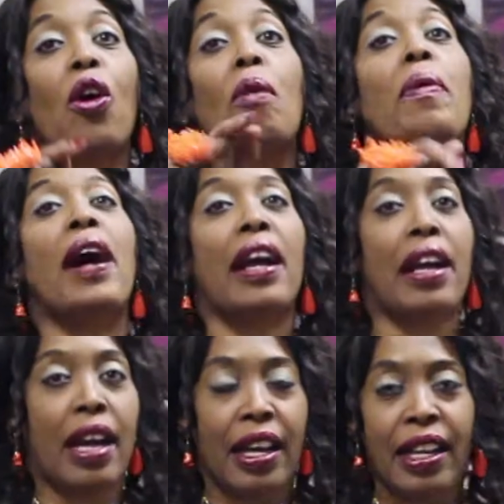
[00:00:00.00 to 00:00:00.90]
Go back
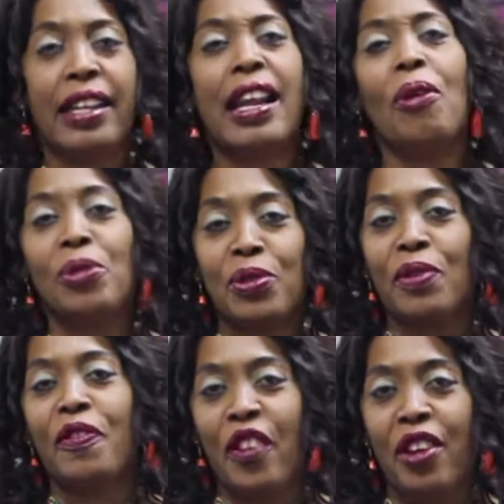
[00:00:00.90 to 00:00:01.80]
and announce
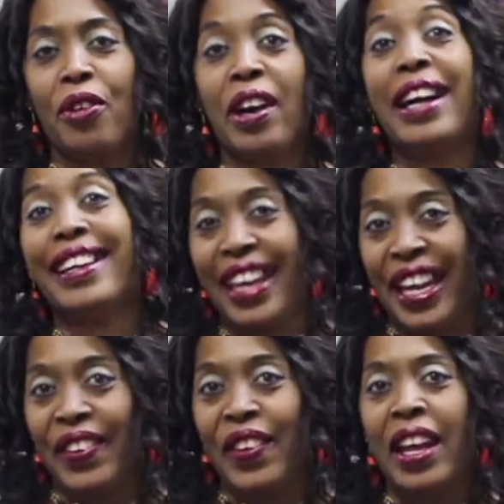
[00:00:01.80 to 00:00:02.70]
to Pharaoh
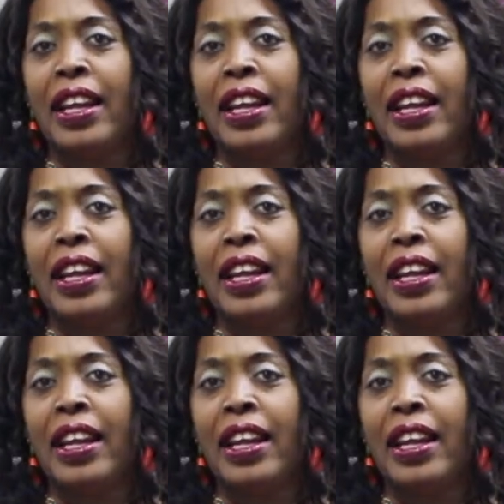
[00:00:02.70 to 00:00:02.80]
again,